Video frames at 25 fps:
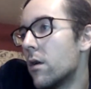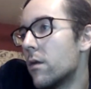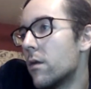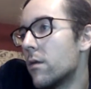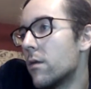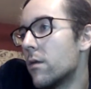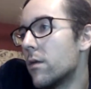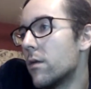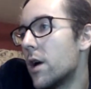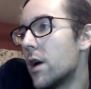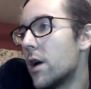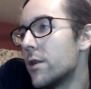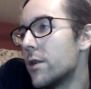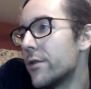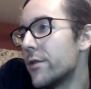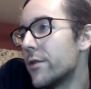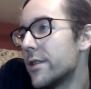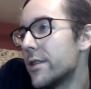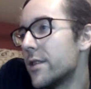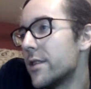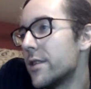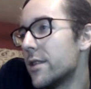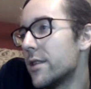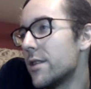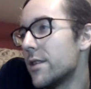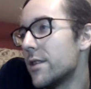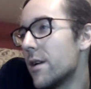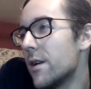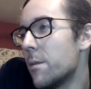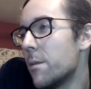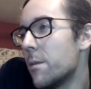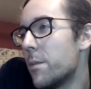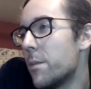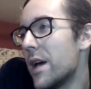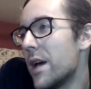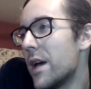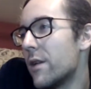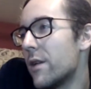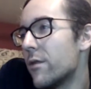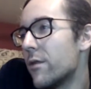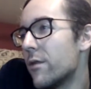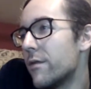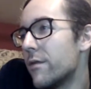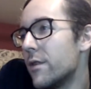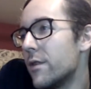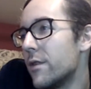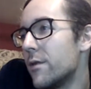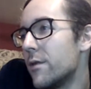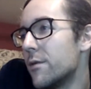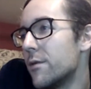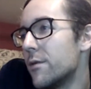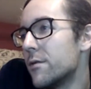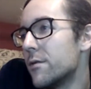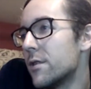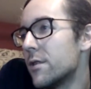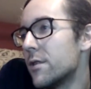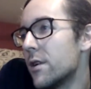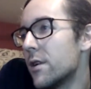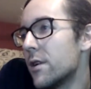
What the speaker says: Andre says, yup, bad reviews